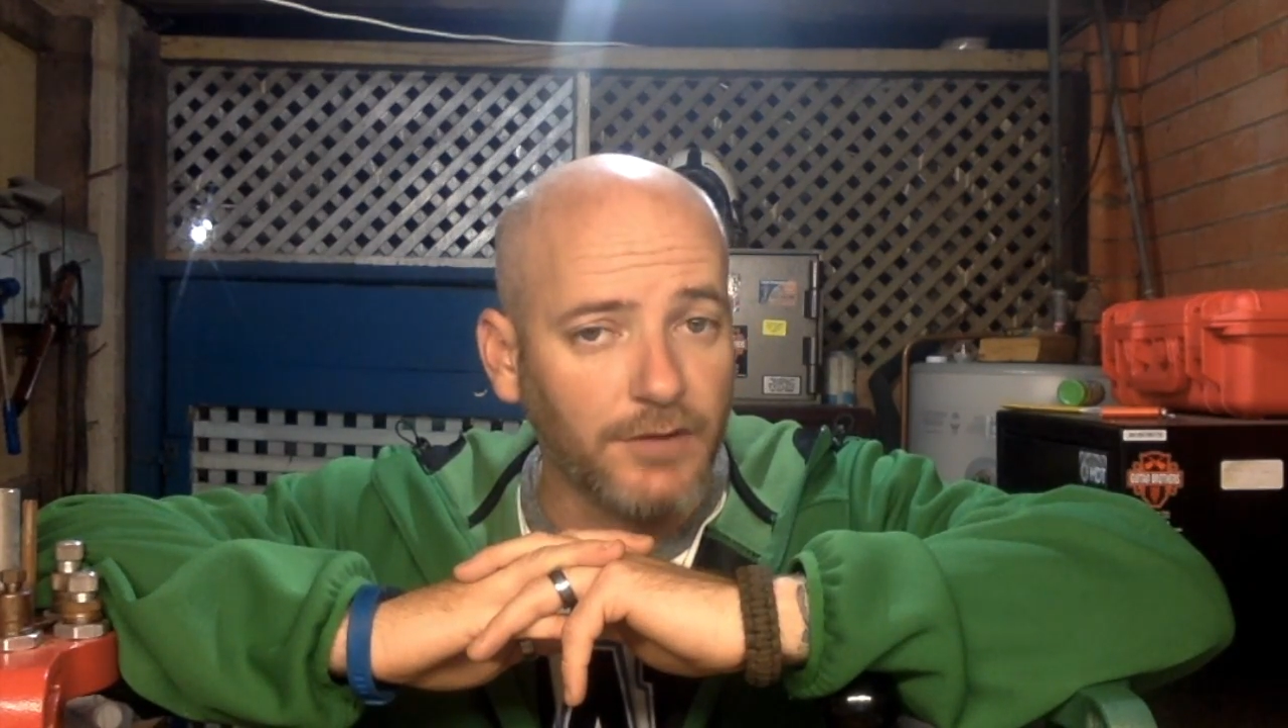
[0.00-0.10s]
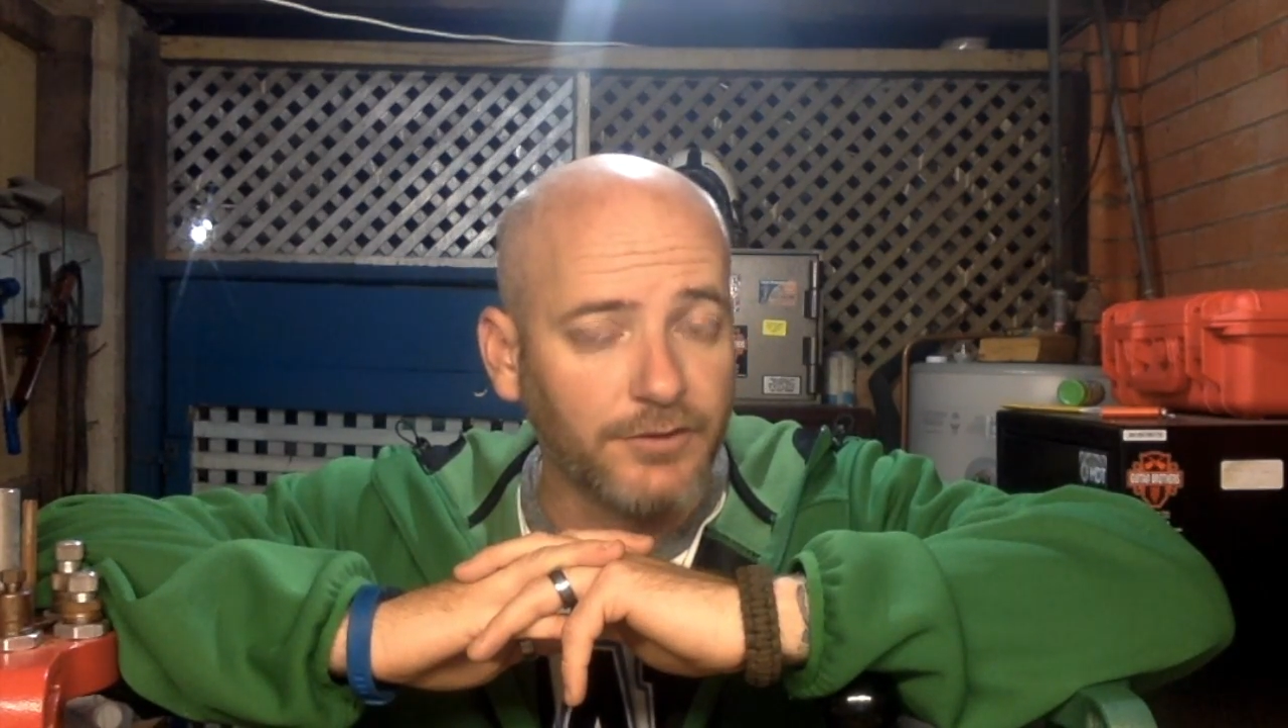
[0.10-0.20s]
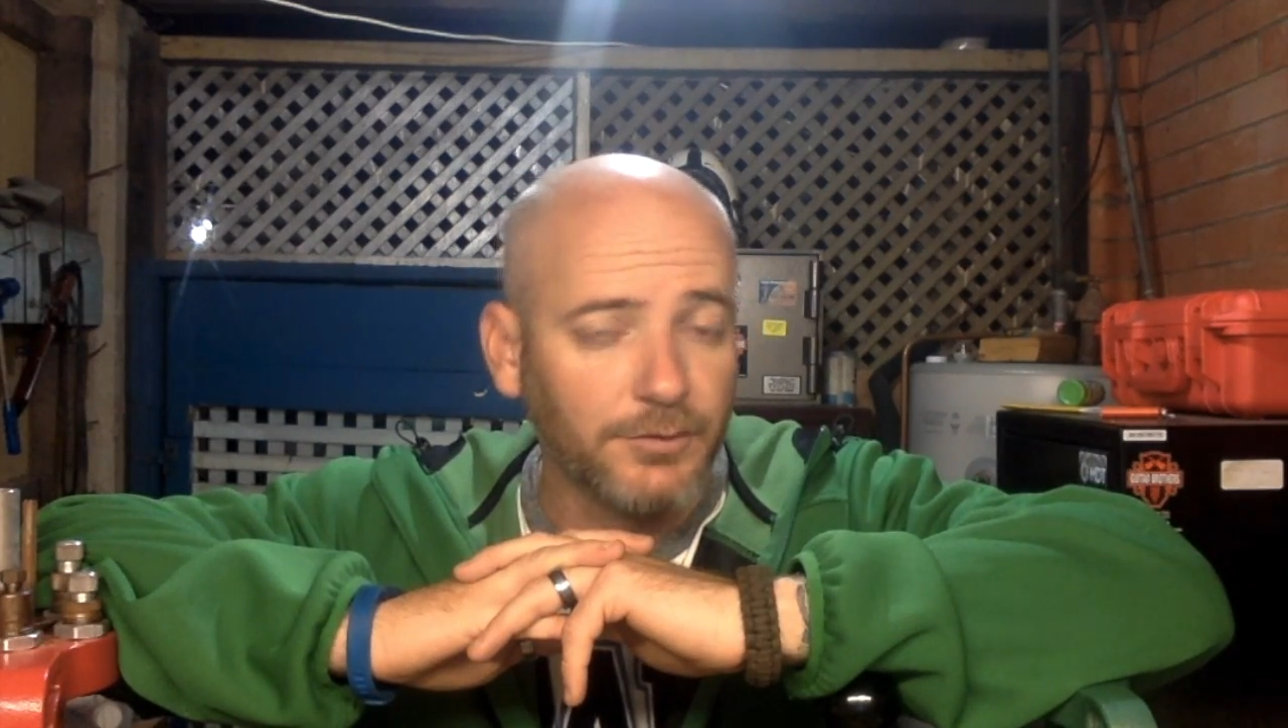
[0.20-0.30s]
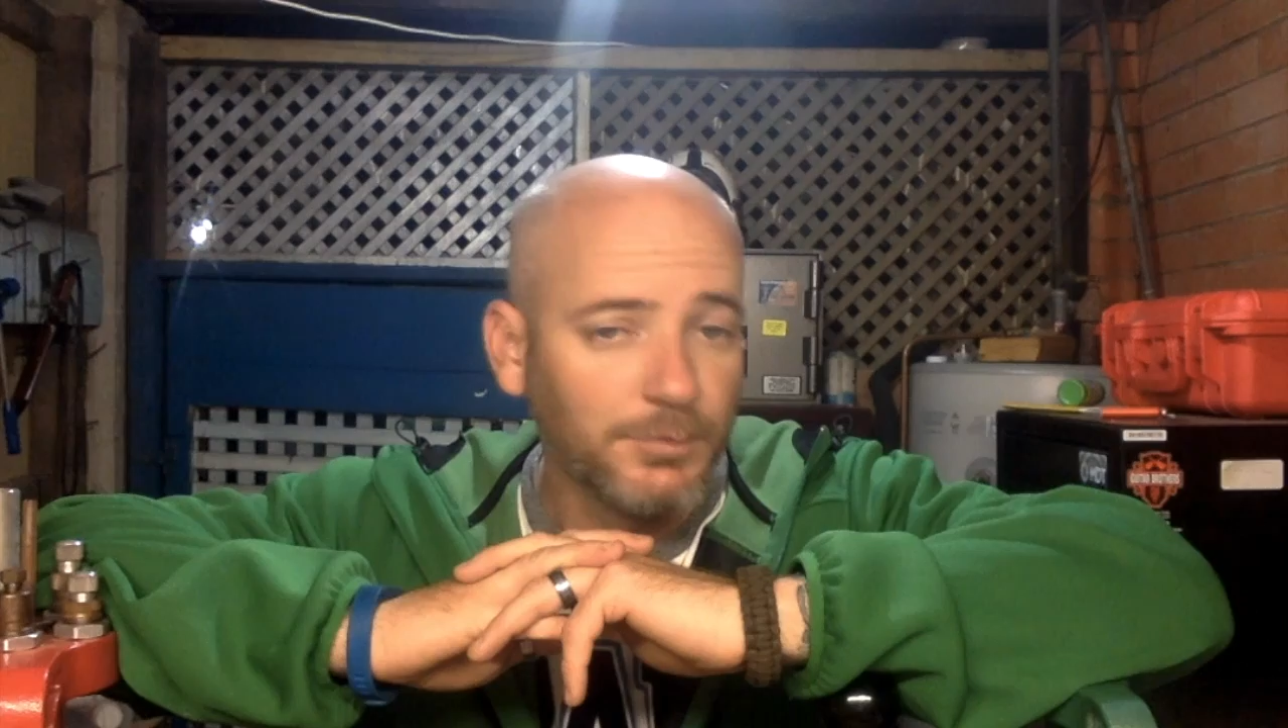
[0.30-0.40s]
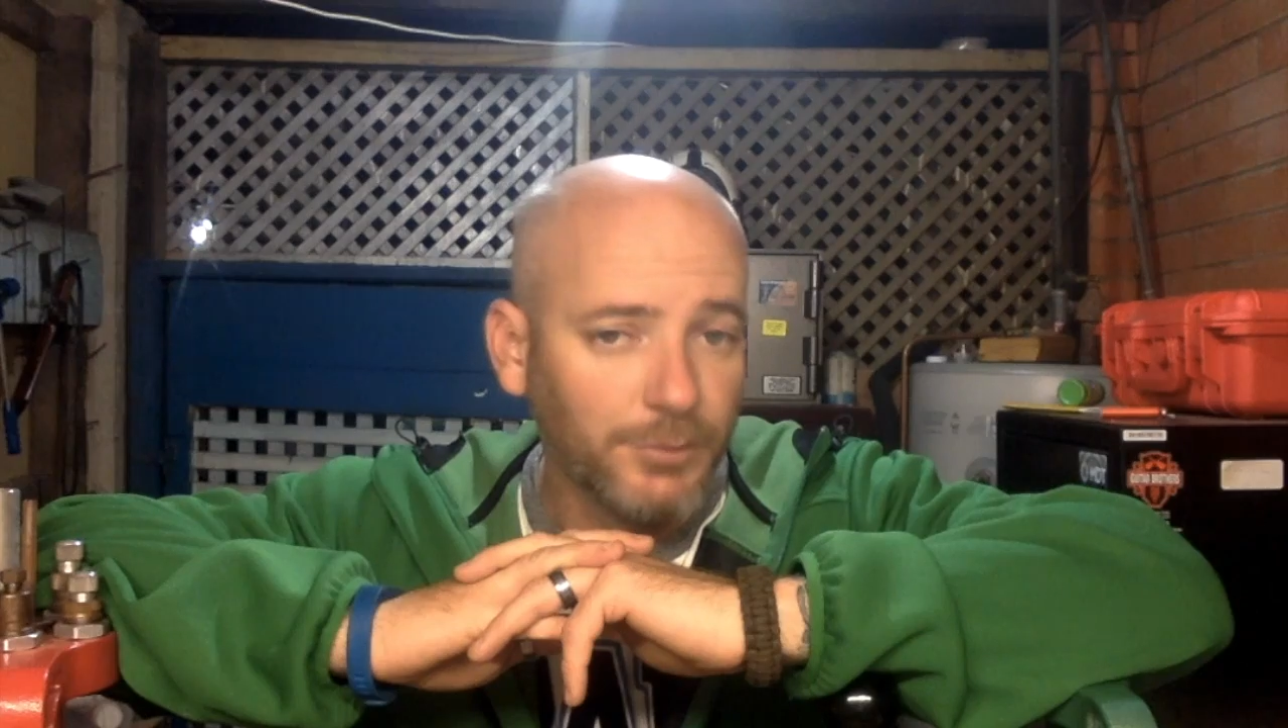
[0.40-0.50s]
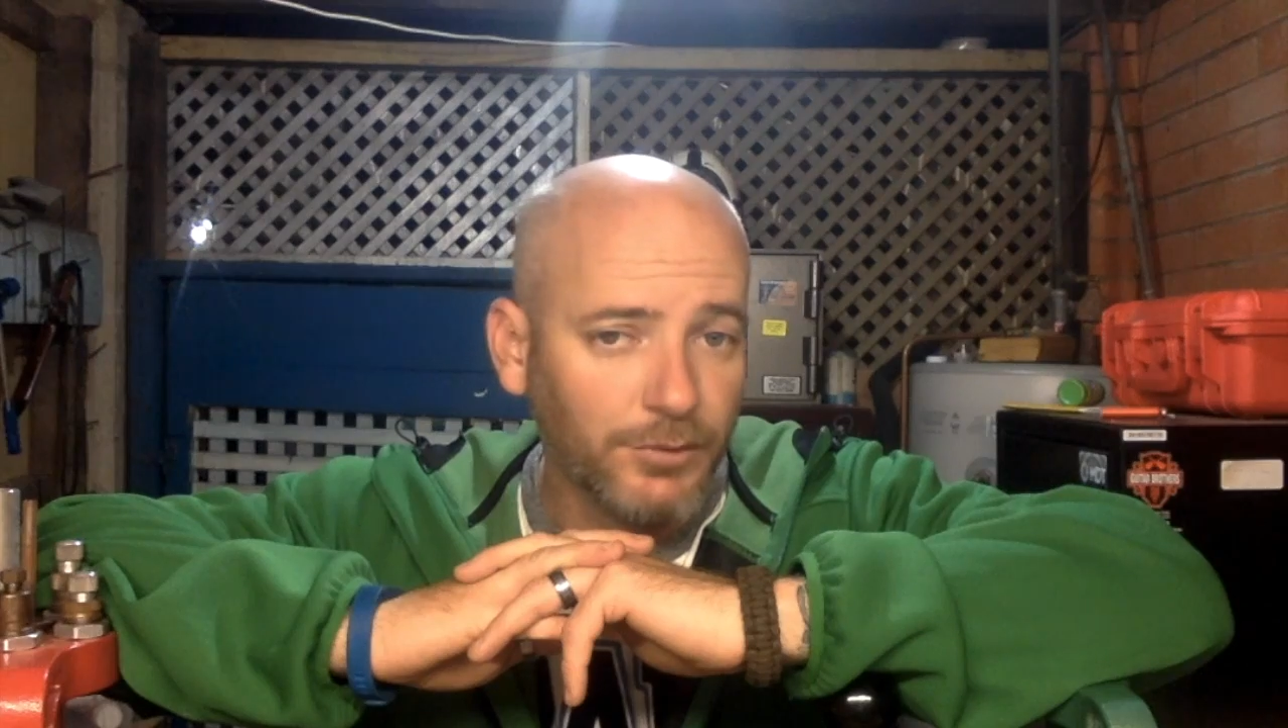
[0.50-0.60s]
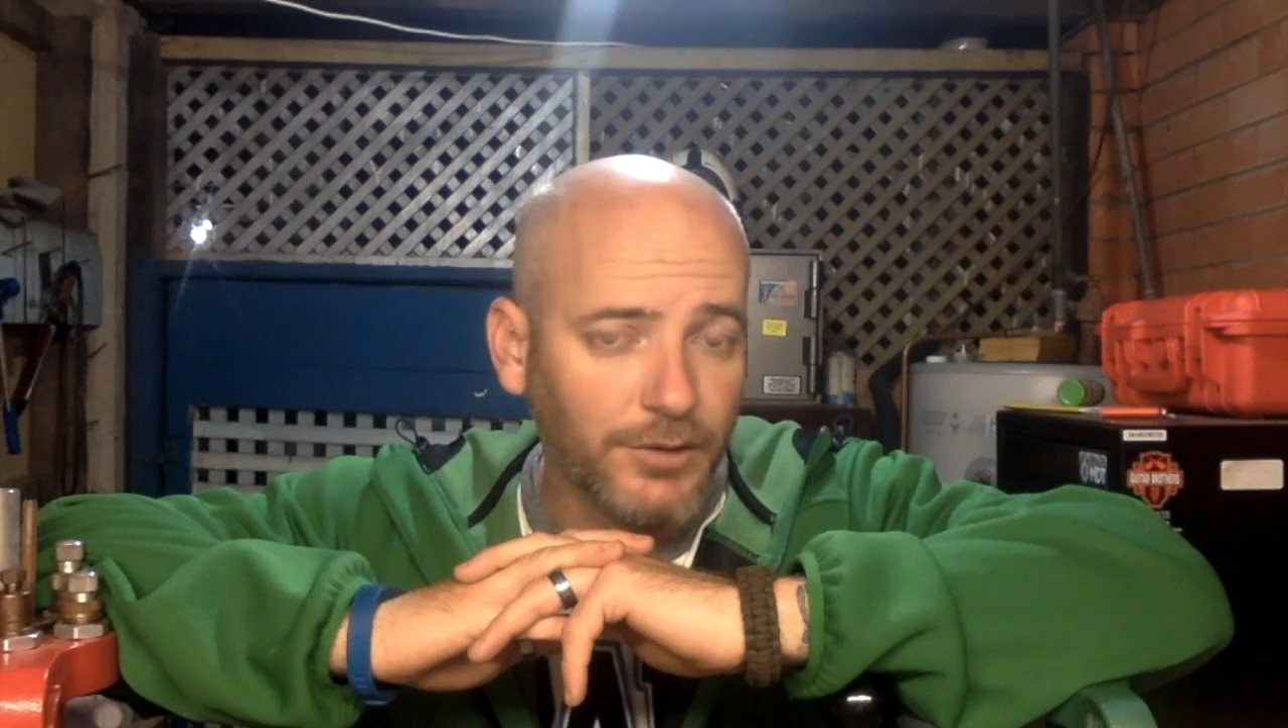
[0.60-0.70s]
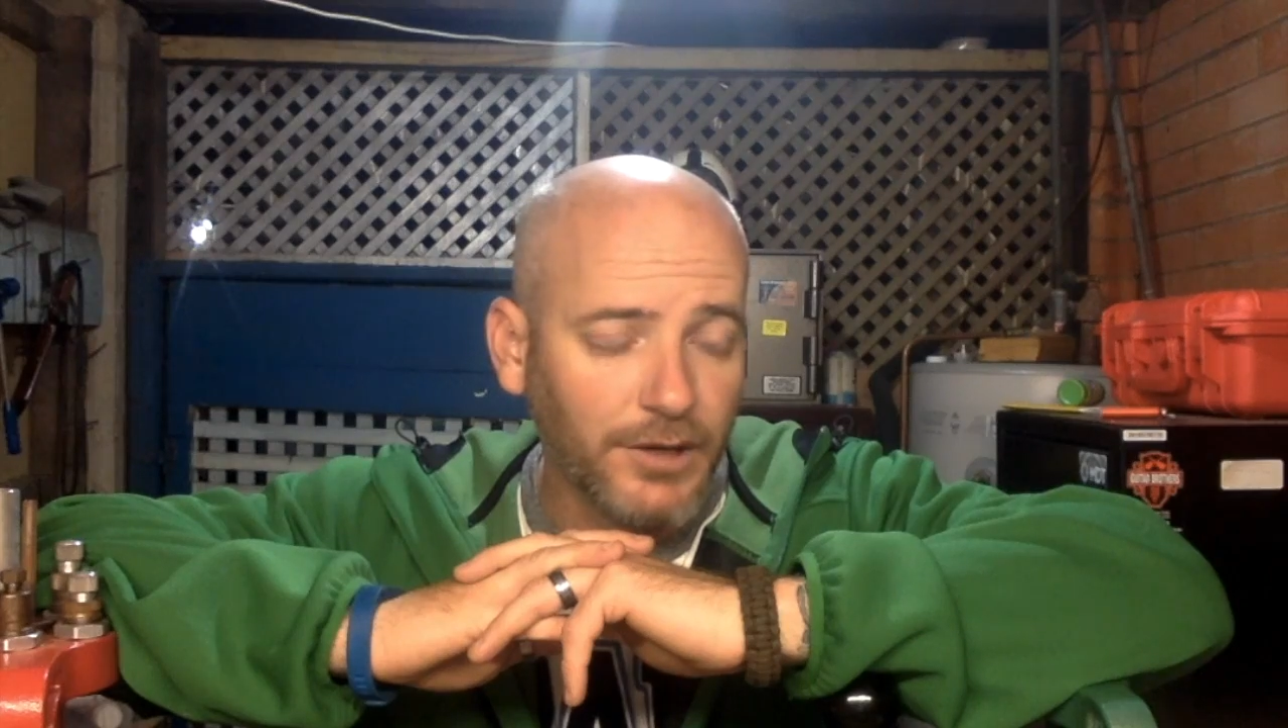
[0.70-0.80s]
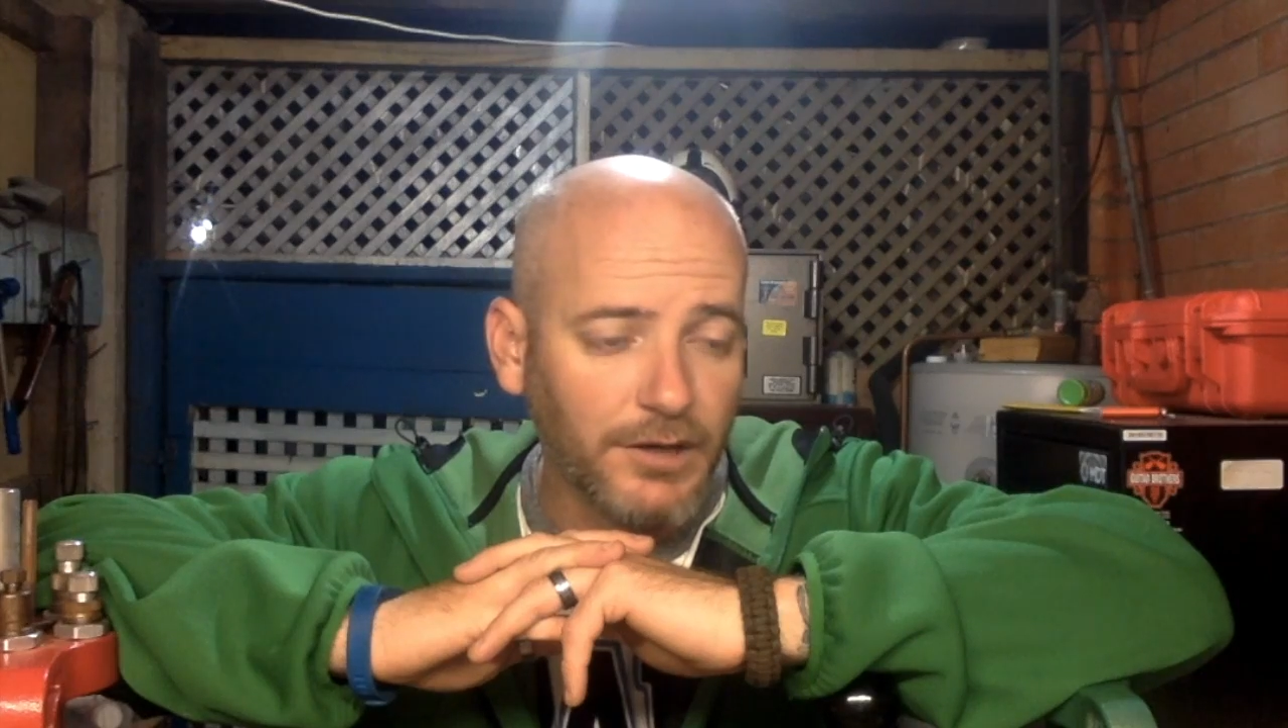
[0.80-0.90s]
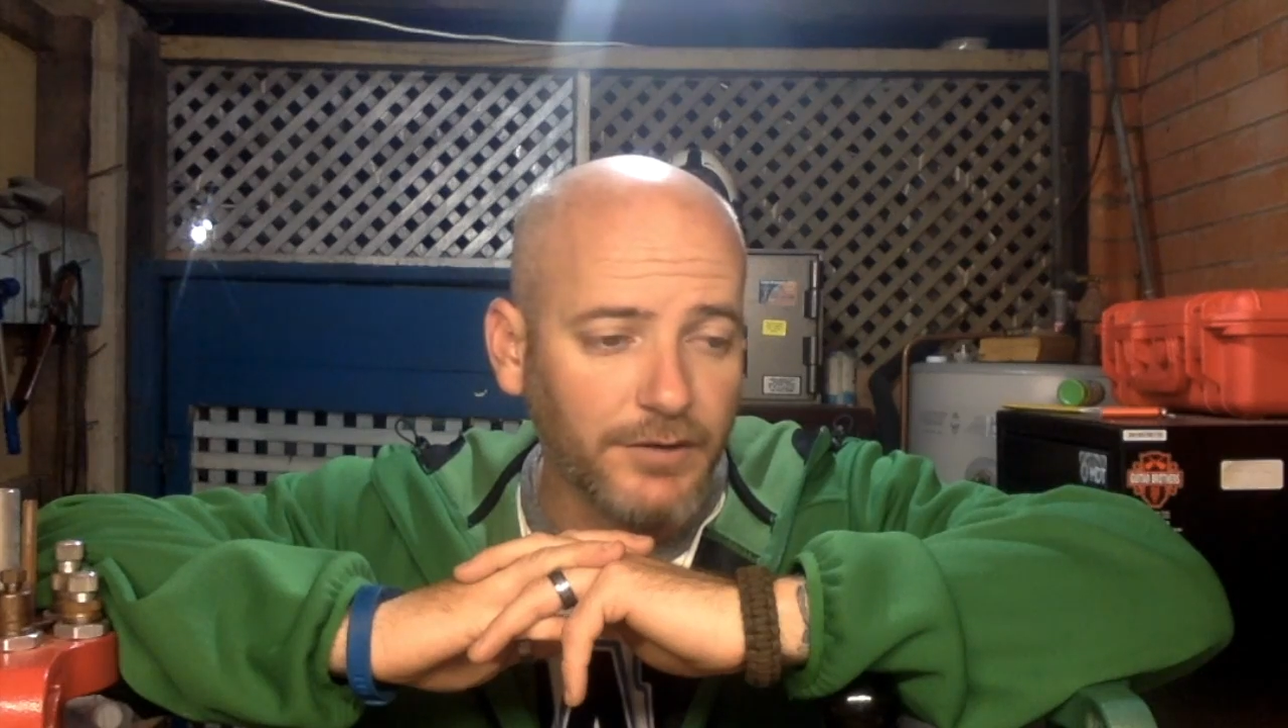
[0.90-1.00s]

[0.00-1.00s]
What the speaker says: so we pulled over,